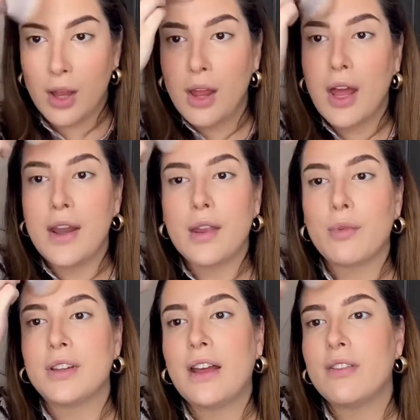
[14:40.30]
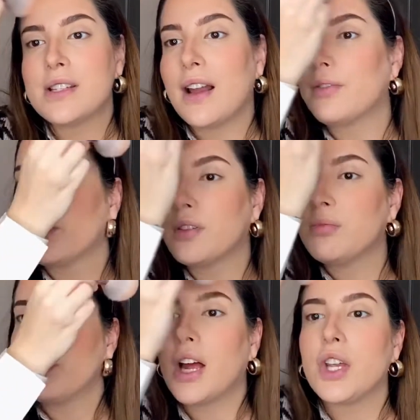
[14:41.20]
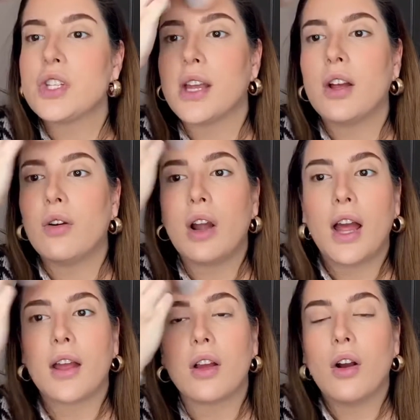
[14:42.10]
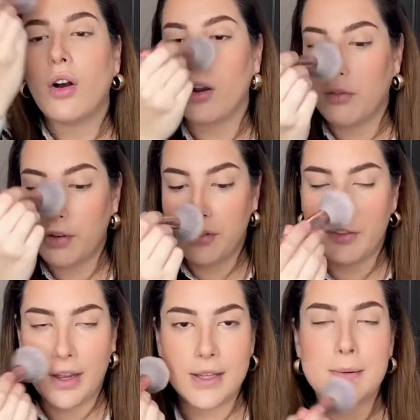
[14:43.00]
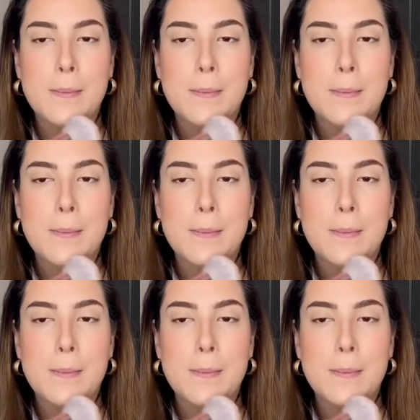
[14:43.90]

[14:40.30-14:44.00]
And then whatever's left on the brush, I go like all over the face.